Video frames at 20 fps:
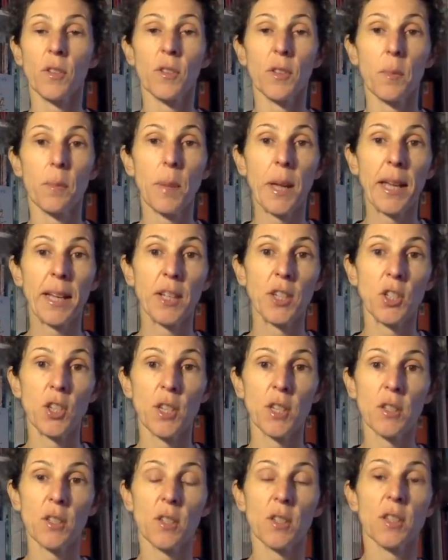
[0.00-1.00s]
the
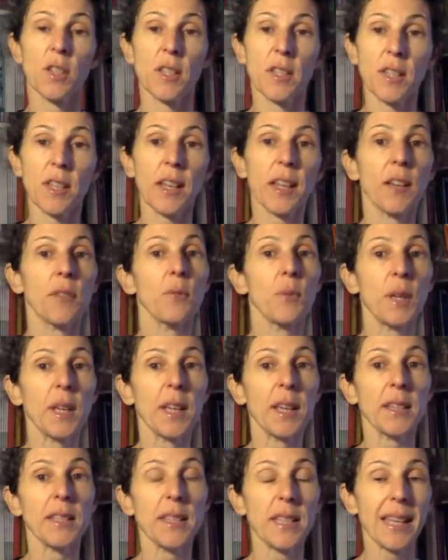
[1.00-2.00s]
pages to see if we
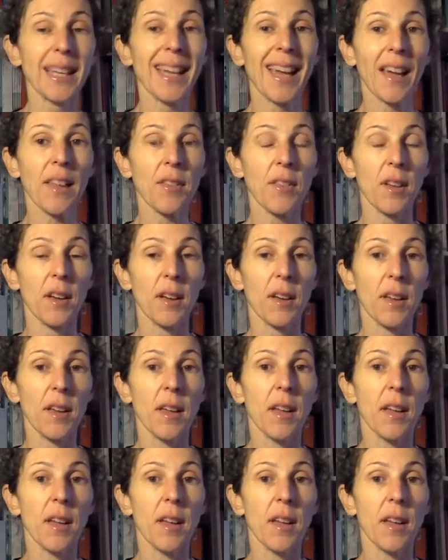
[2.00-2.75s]
can together